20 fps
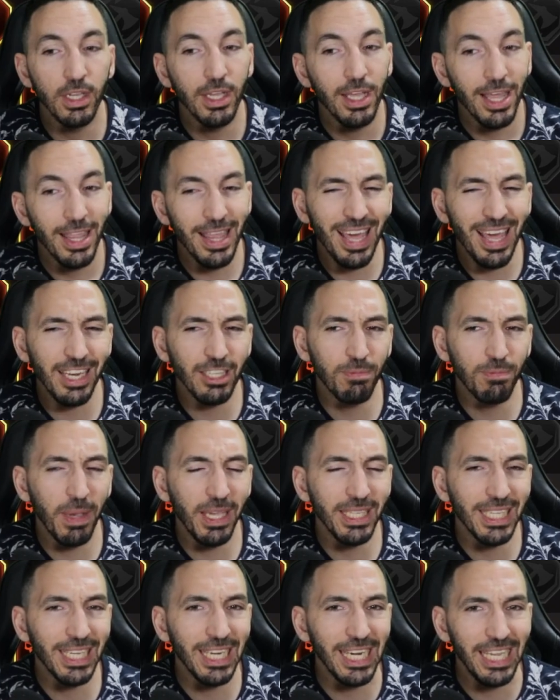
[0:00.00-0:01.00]
That is
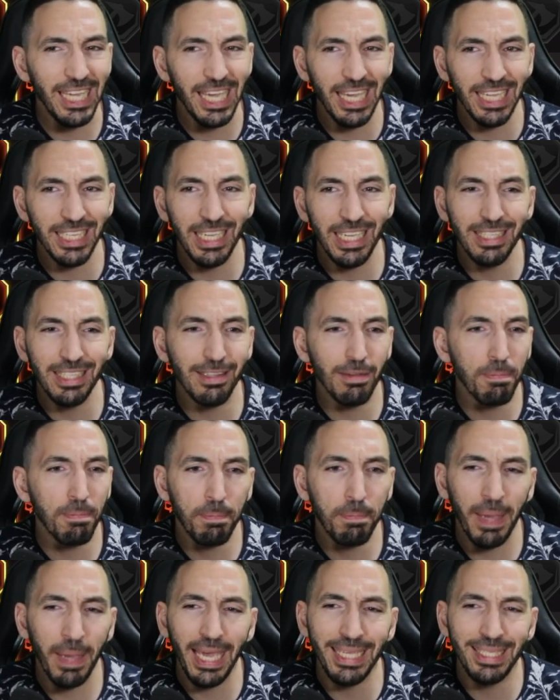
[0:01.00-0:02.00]
basically it. It's a
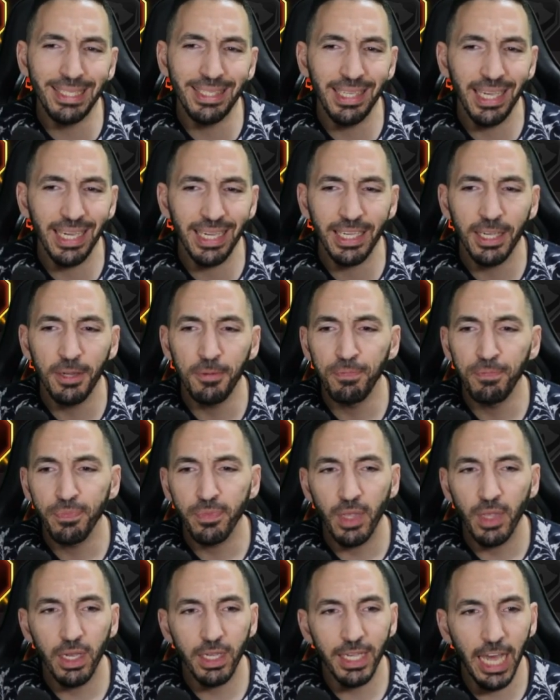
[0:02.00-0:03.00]
basic
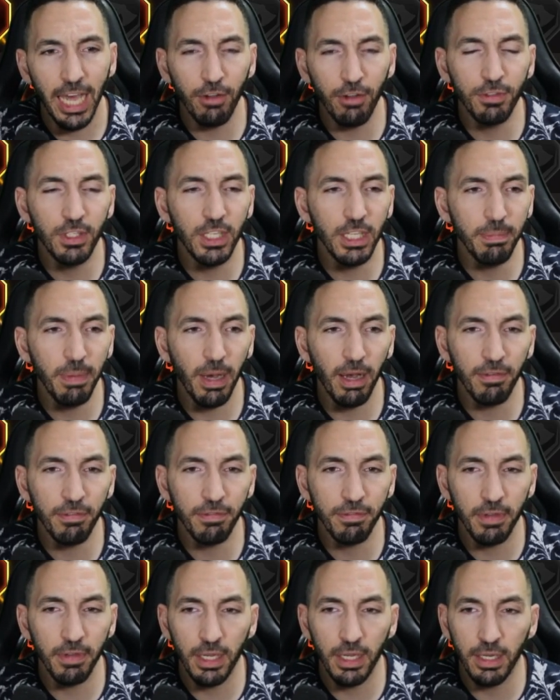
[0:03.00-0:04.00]
kind of
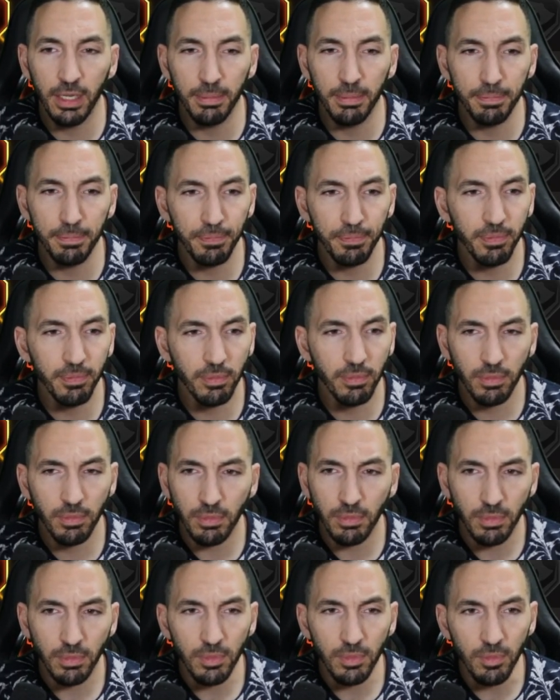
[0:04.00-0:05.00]
debuff
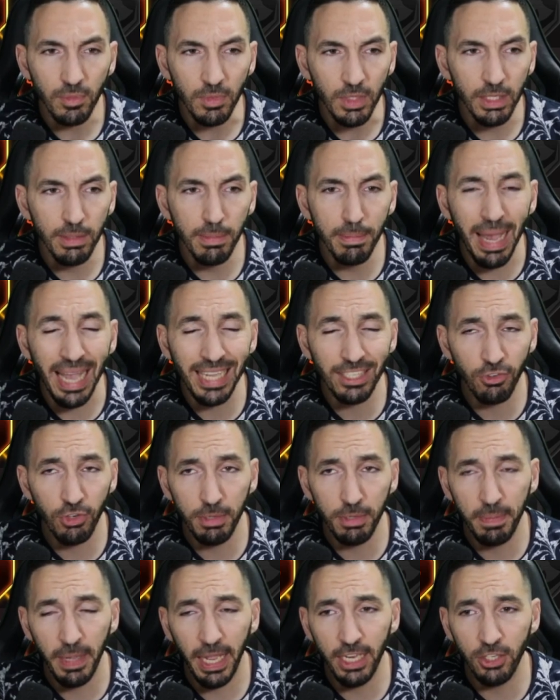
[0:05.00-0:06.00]

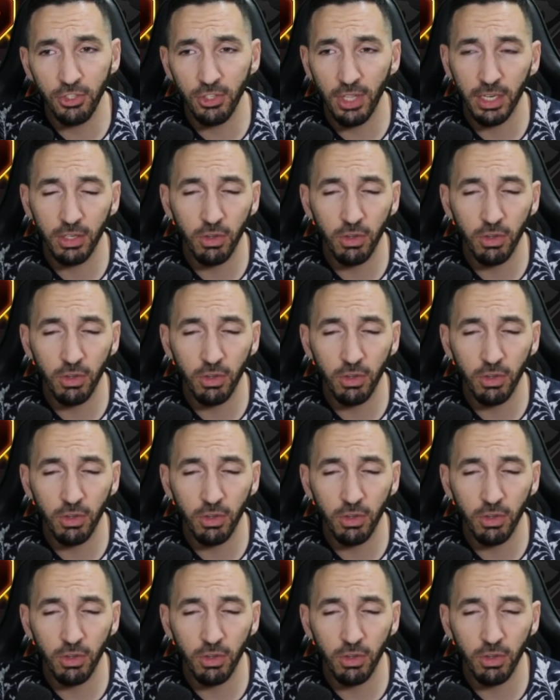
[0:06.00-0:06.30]
mastery page that